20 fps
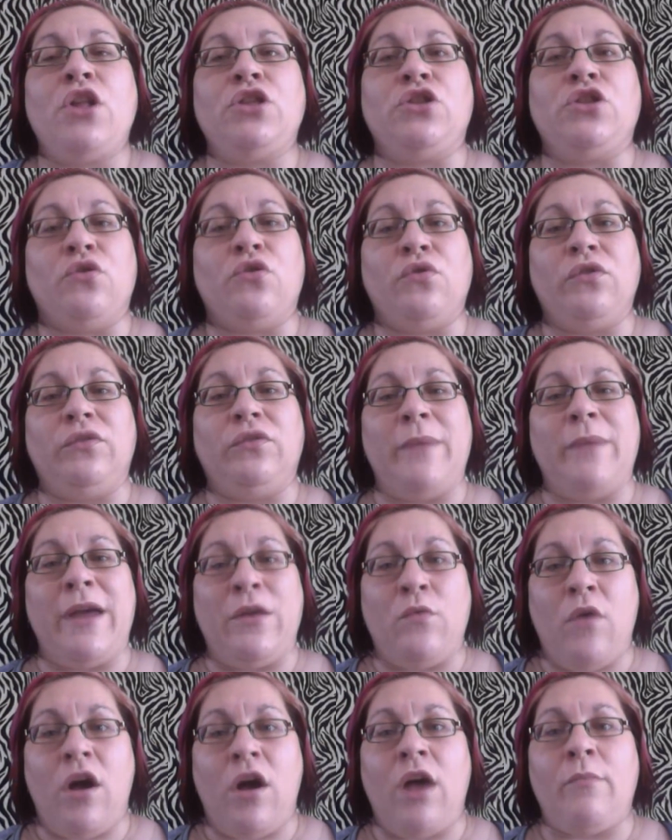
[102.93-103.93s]
Those
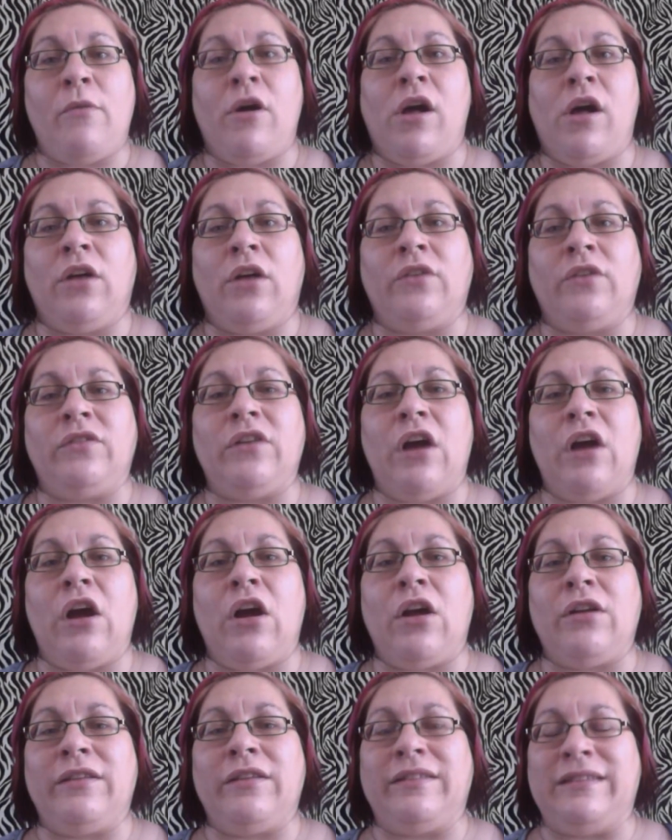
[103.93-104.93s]
Benoit balls
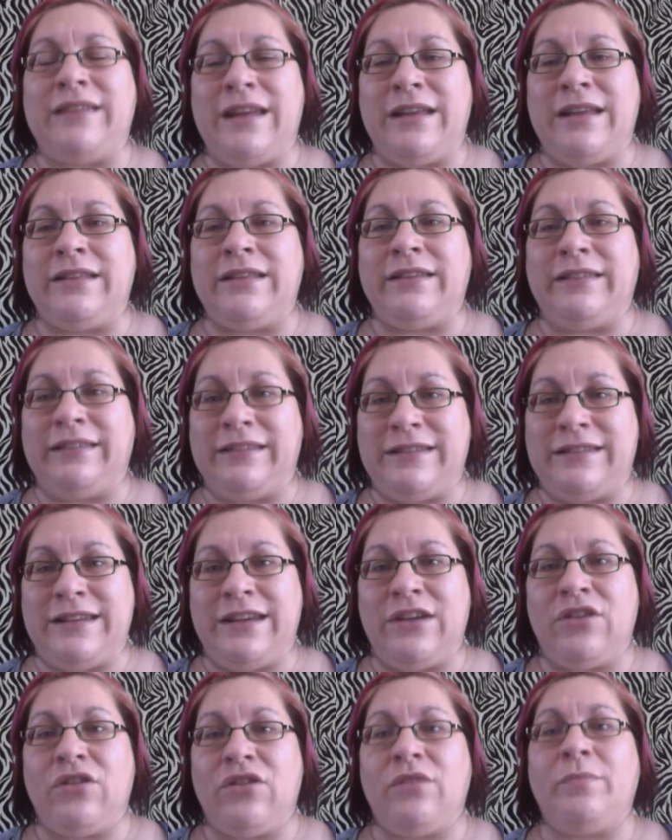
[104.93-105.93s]
are stainless
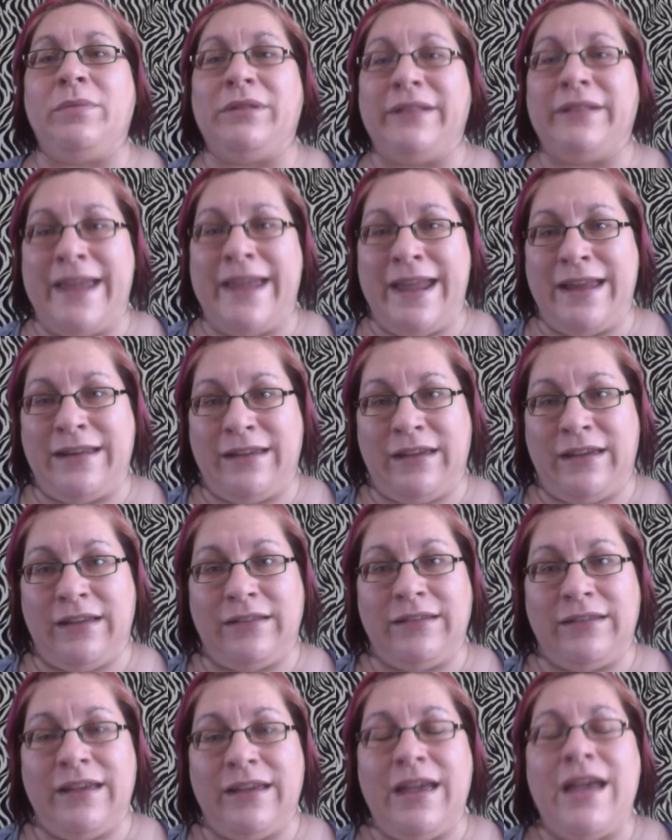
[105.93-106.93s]
steel
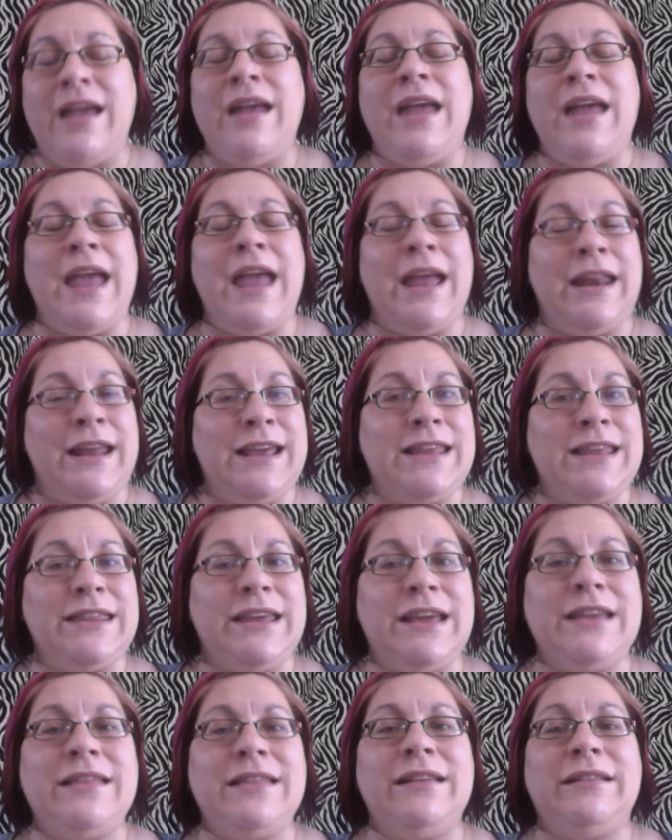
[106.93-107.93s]
plated.
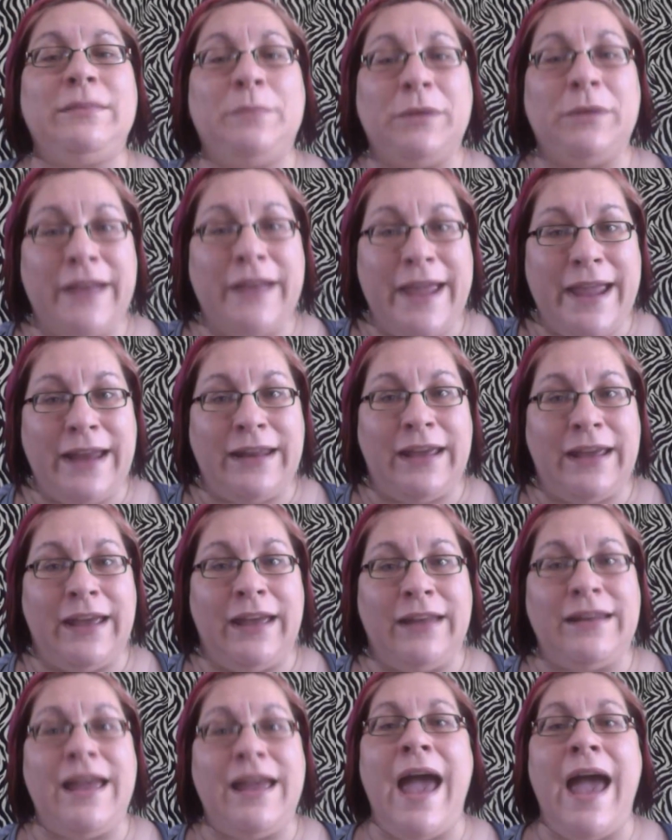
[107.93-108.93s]
Anything that's
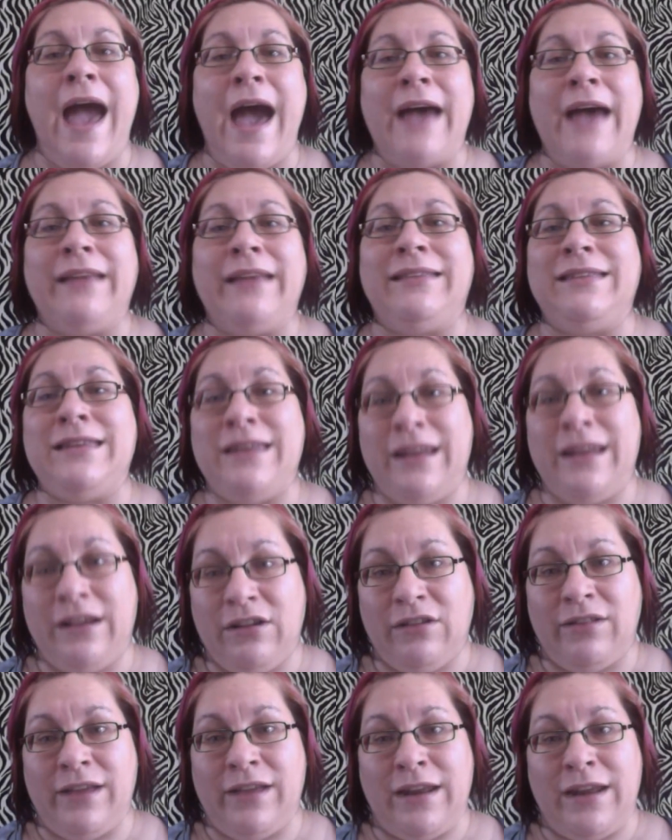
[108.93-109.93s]
plated has
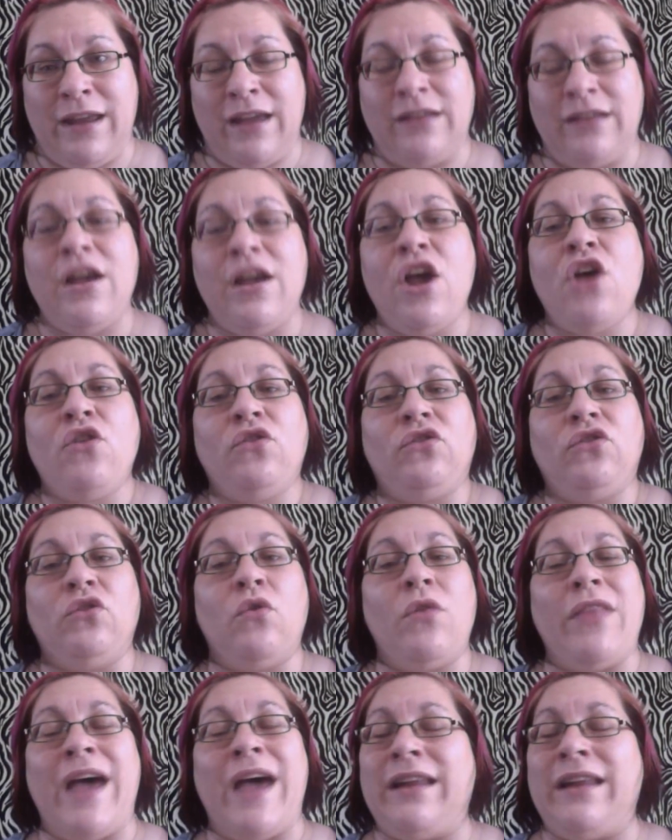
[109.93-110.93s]
nickel in it.
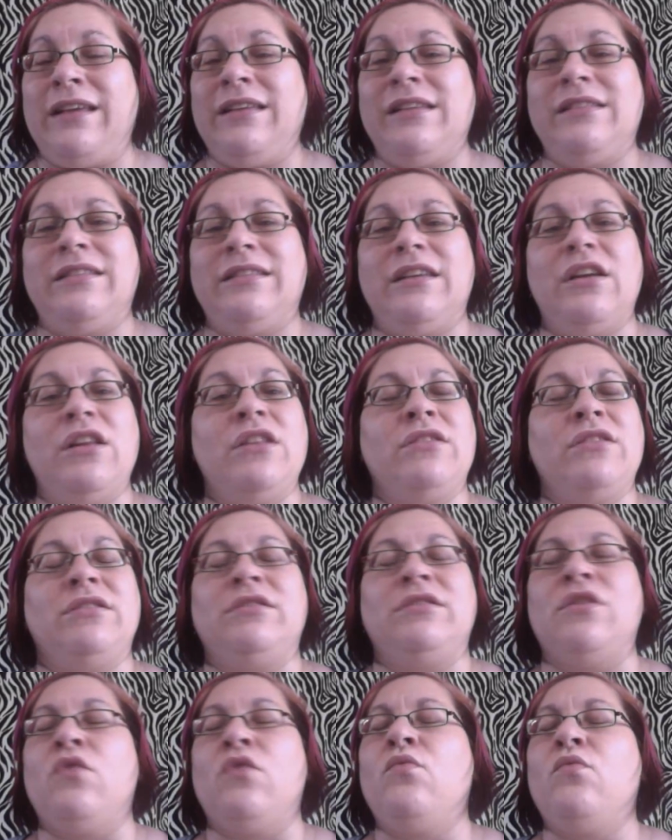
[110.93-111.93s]
So that is
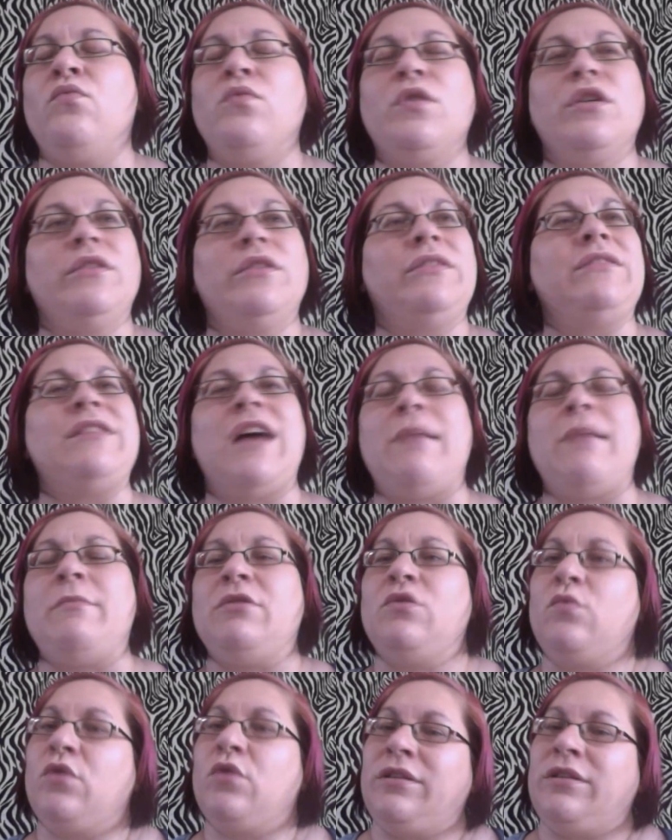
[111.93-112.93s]
the worst time
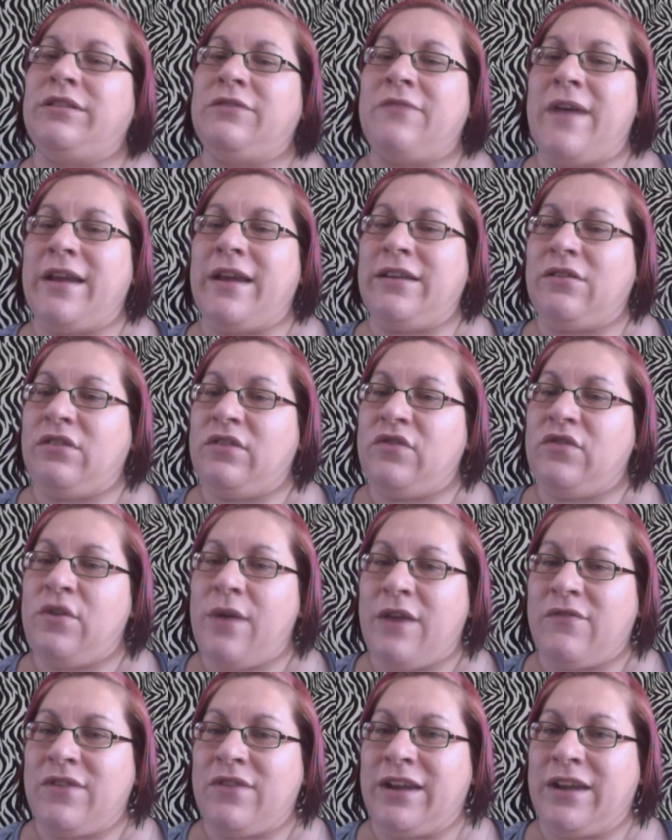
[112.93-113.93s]
in the world to find out if
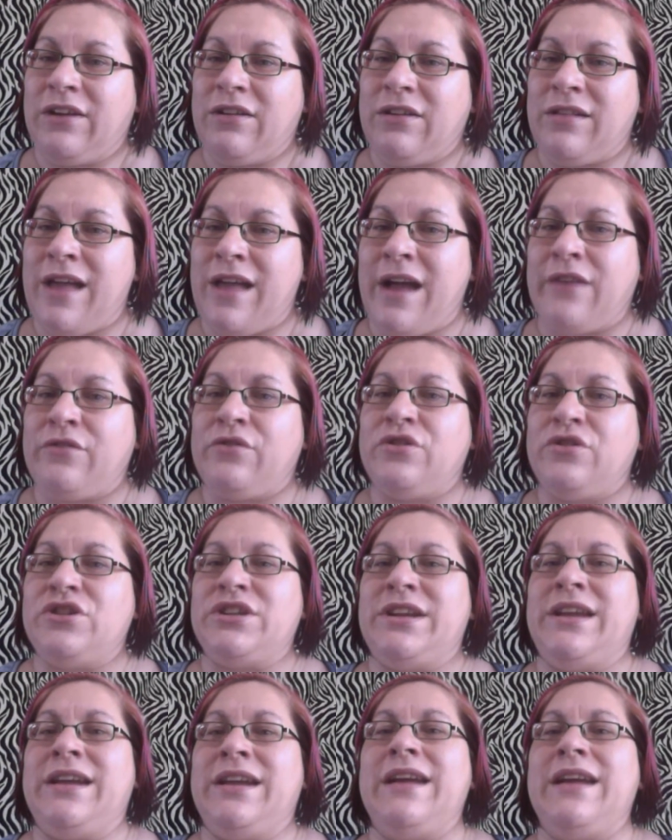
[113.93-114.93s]
you have a nickel
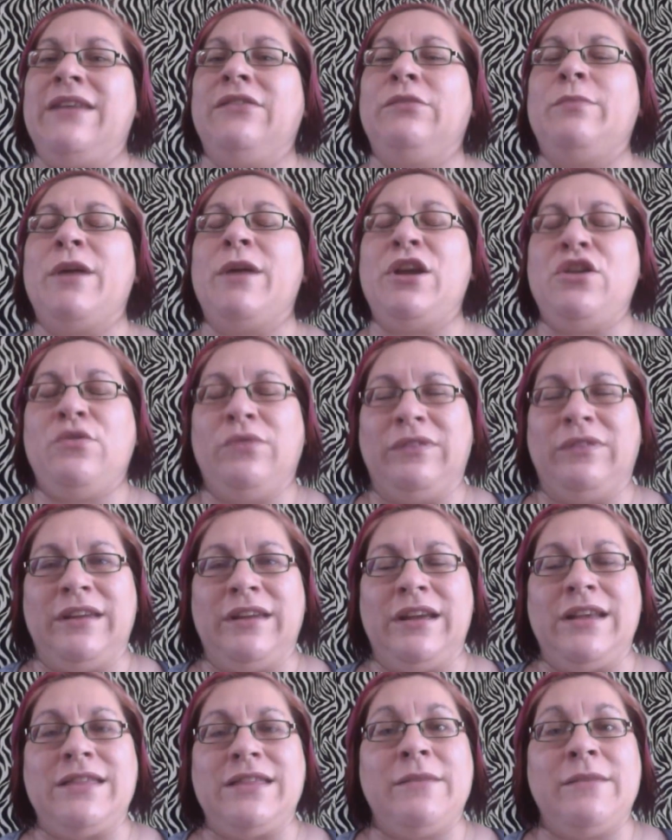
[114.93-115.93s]
allergy is by
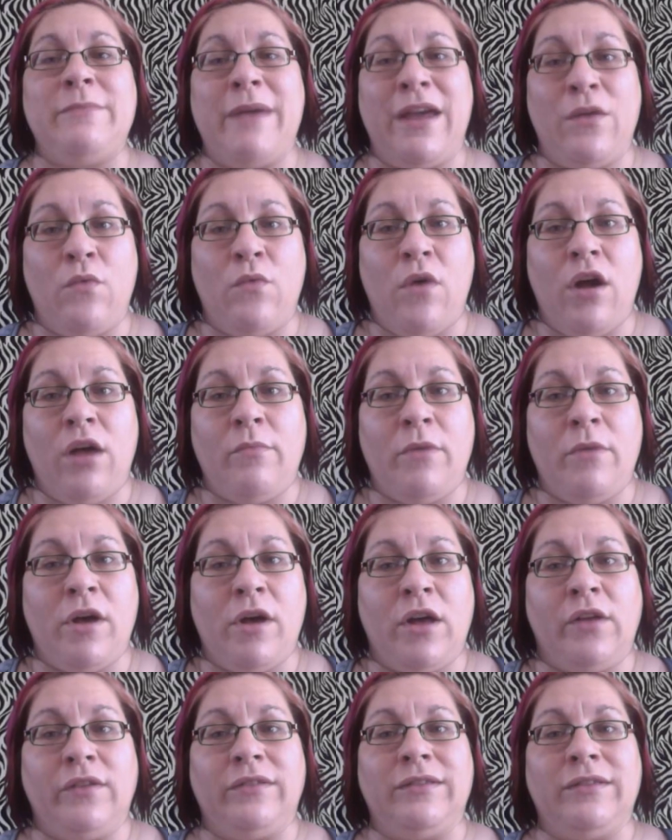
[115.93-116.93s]
using the Benoit
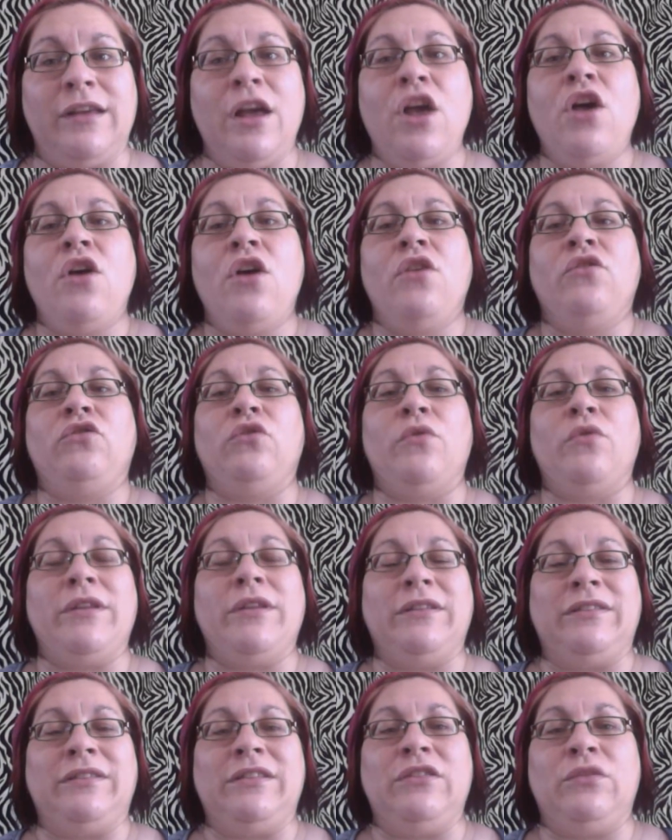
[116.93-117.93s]
balls. So
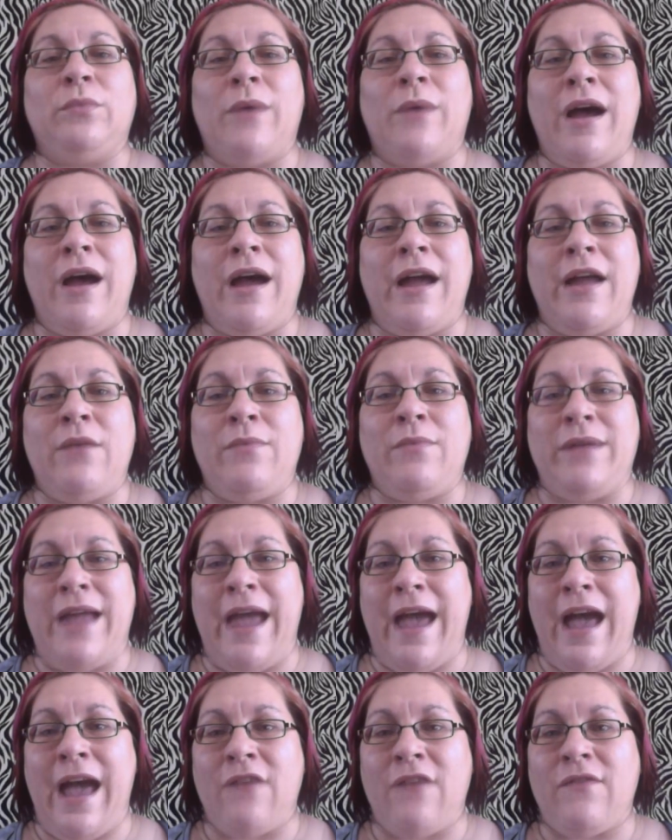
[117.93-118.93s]
this is why we
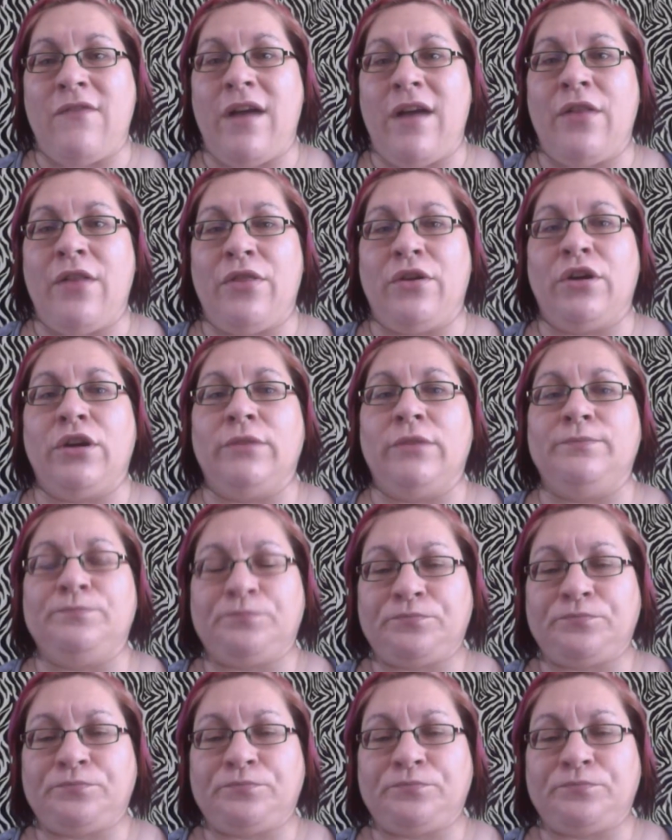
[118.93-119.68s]
have other